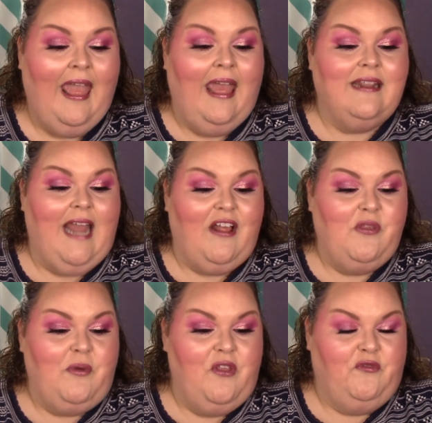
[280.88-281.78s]

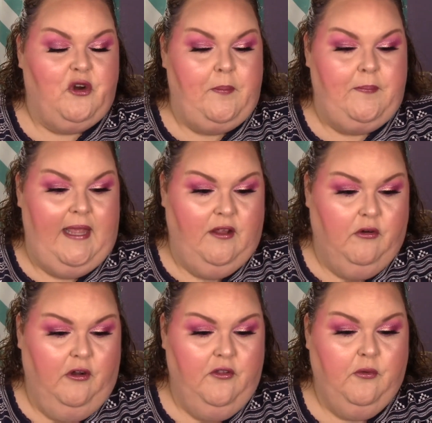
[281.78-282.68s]
Next was for Mean
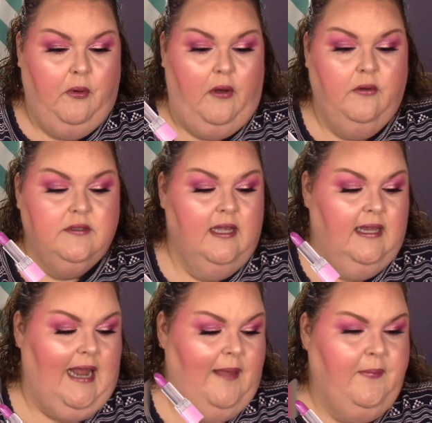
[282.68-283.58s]
Girls quote,
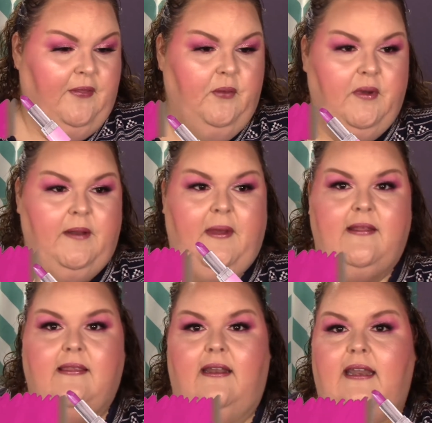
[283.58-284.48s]
and I picked the one
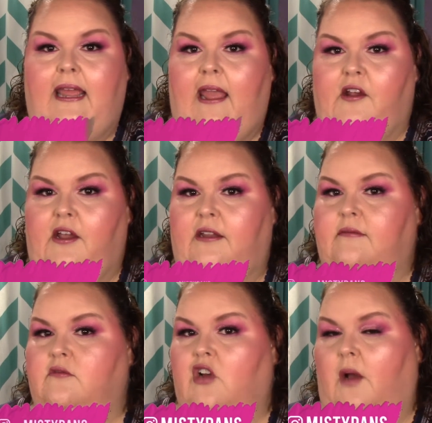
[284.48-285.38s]
about Cindy
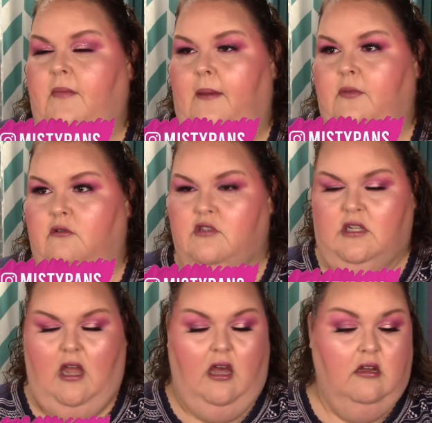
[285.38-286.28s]
Heron, combat boots
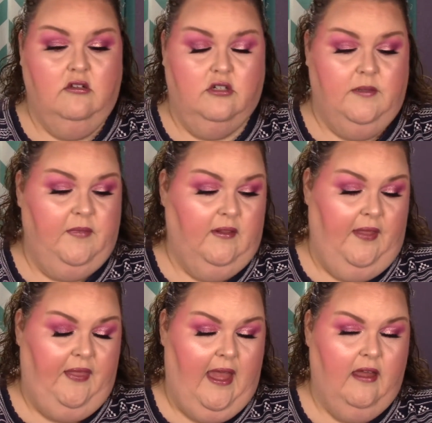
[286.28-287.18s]
and Uggs or something
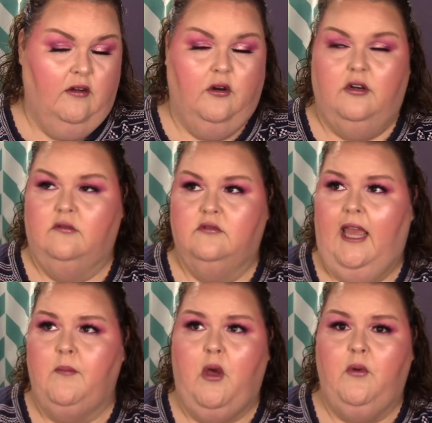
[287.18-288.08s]
like that, or
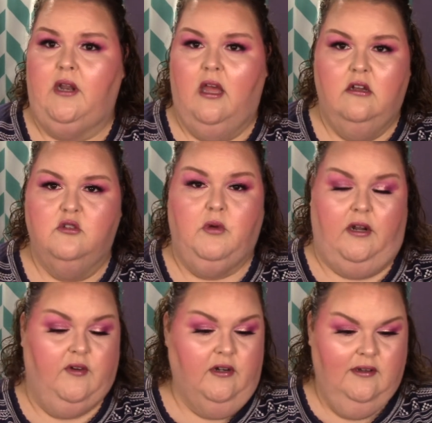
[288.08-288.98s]
camo and Uggs,
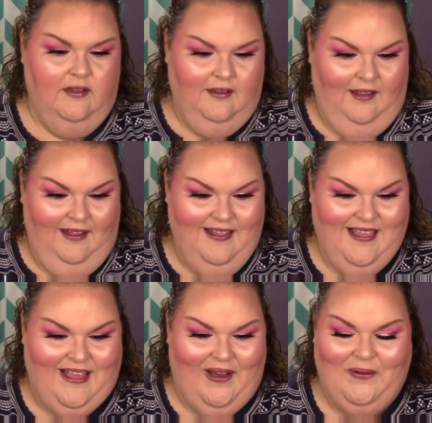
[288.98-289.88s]
whatever.
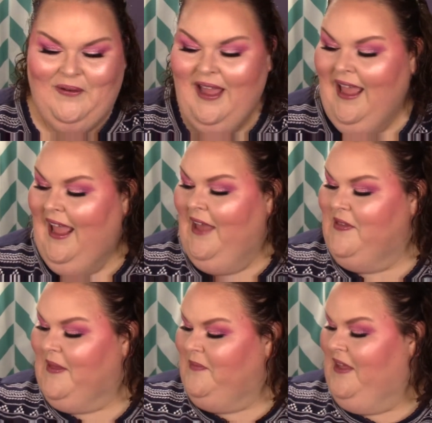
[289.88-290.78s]
So
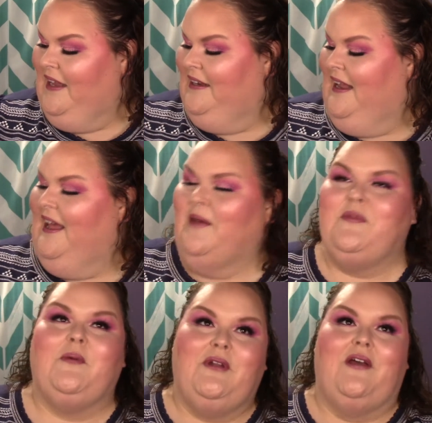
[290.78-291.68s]
it's something
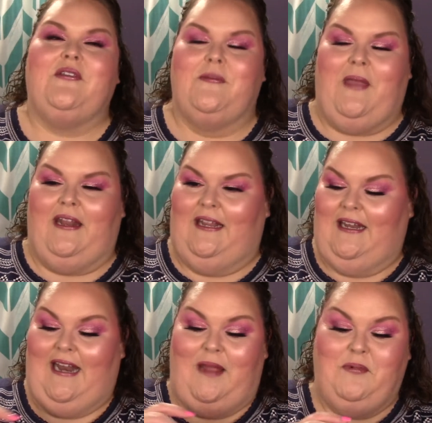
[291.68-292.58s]
um, someone else is
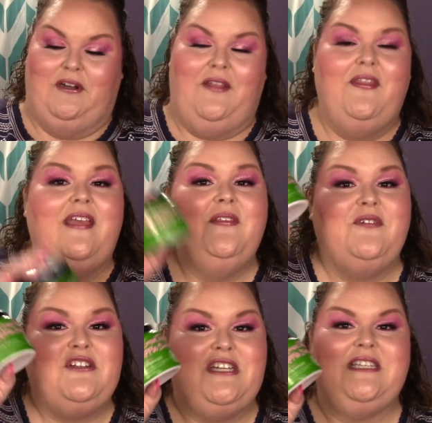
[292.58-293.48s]
panning, and I brought in this
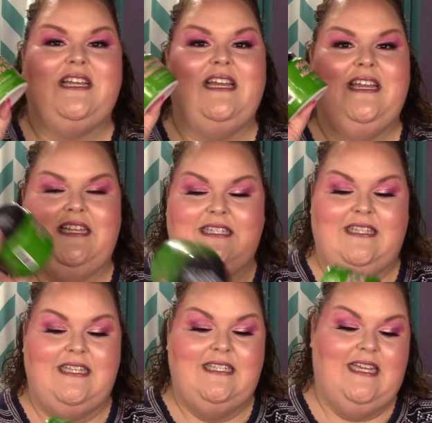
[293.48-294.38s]
for Jessica because
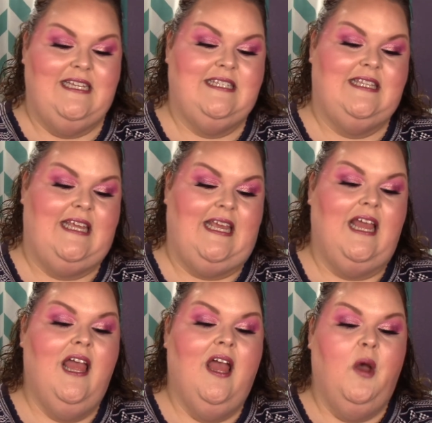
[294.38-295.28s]
this is
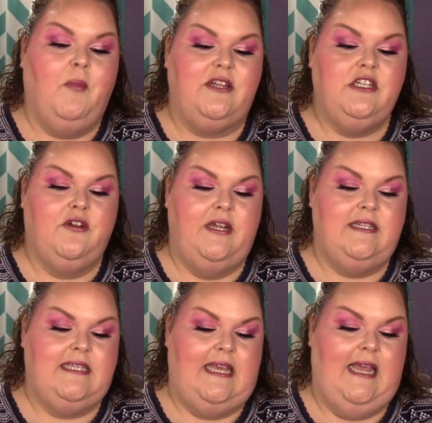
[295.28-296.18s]
the matcha
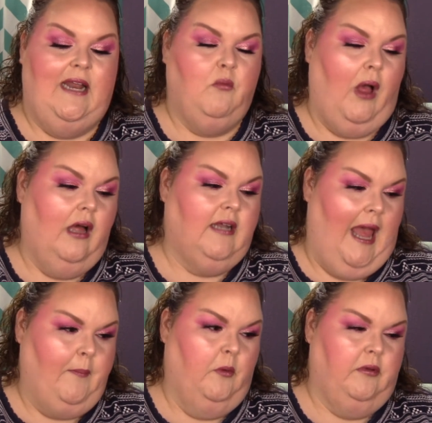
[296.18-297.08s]
green tea and wild
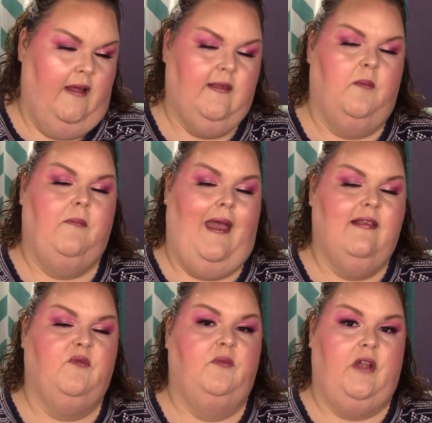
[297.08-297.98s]
apple blossom
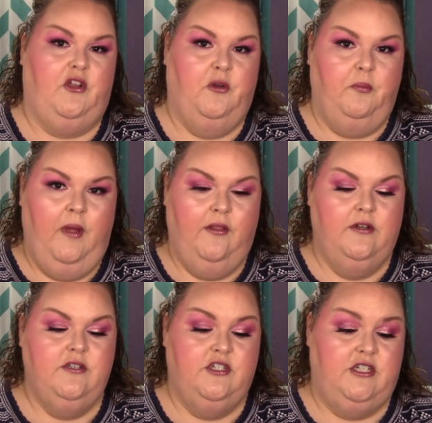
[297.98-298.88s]
mask from Not Your
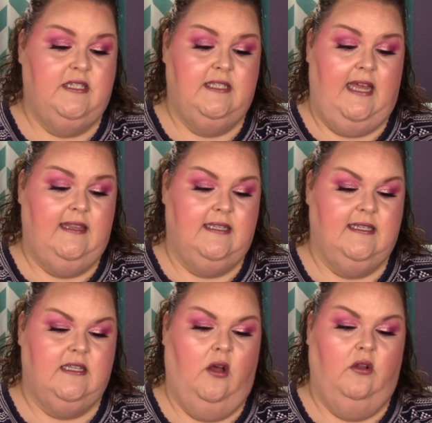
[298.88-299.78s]
Mother's. She said this
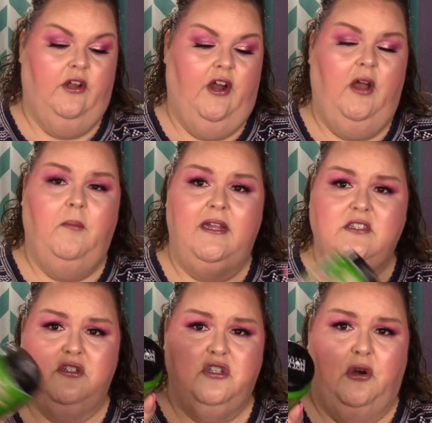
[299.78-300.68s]
is a holy grail.
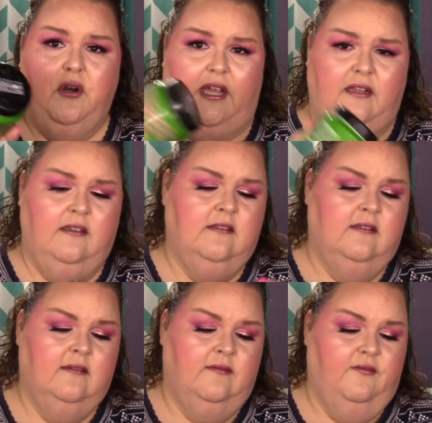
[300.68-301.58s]
Mine's dirty
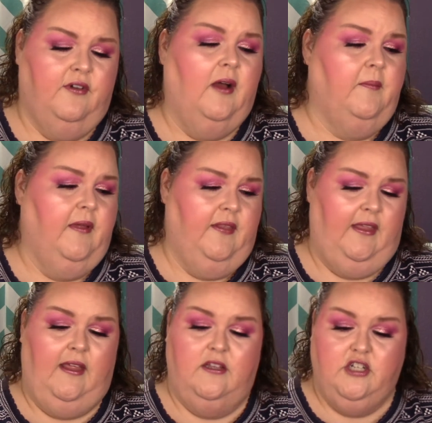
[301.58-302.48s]
from
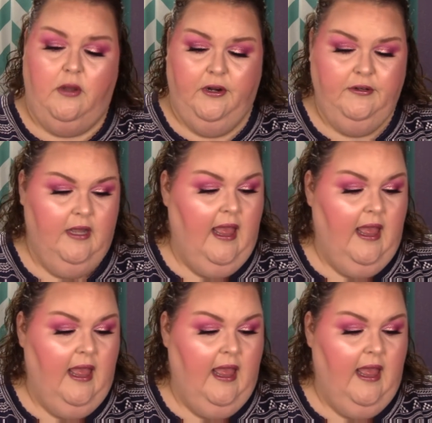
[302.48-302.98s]
the shower.